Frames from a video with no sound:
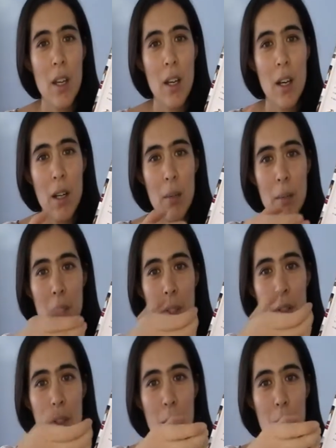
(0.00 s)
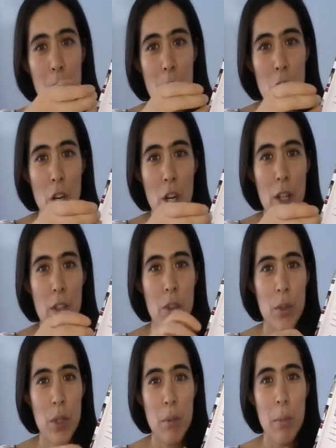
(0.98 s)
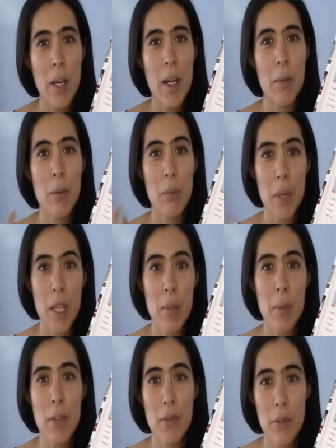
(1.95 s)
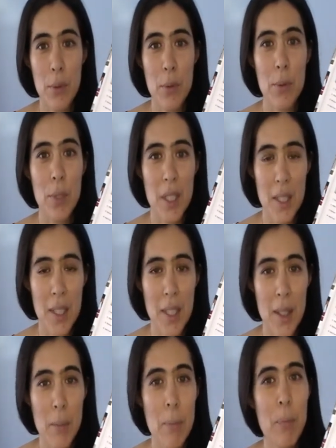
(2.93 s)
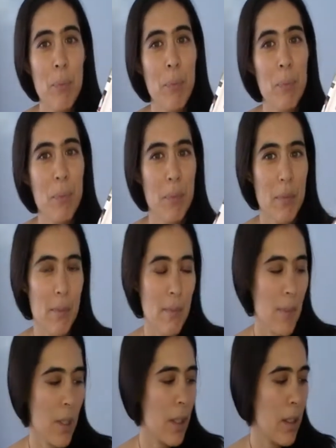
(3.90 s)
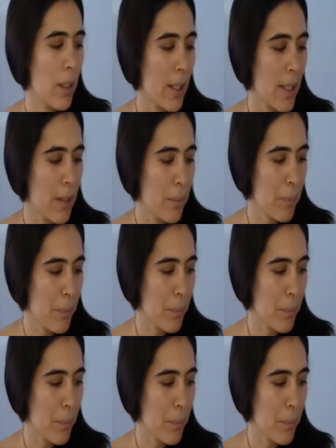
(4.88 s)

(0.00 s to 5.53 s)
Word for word: um, little jars you can buy with baby food in them. Alright.